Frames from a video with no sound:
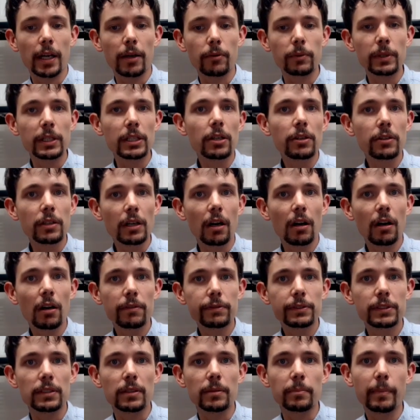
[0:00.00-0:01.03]
we know that
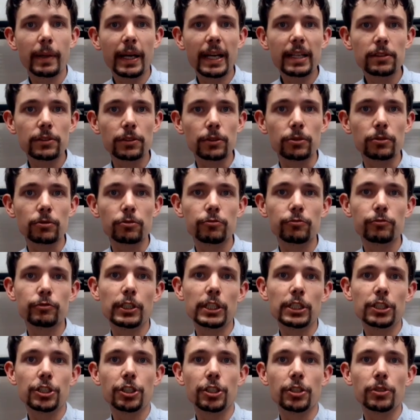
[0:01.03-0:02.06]
after the battle,
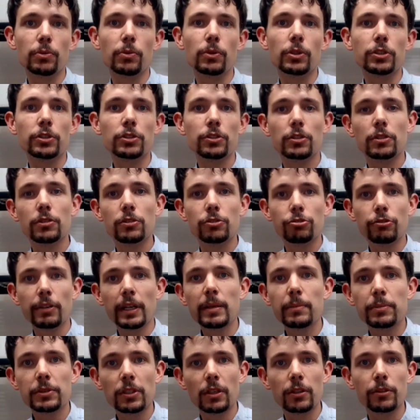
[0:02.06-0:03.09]
Richard was
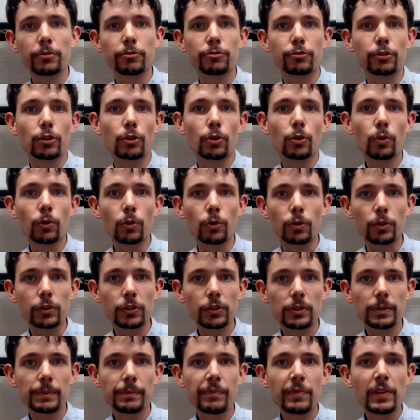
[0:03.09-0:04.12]
draped over a
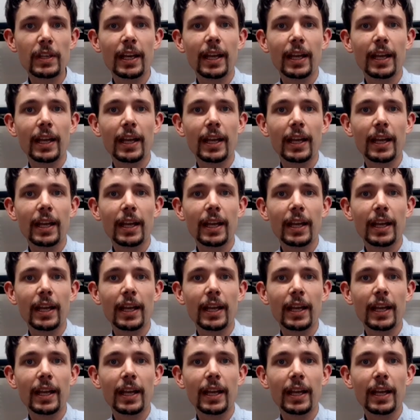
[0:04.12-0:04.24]
horse,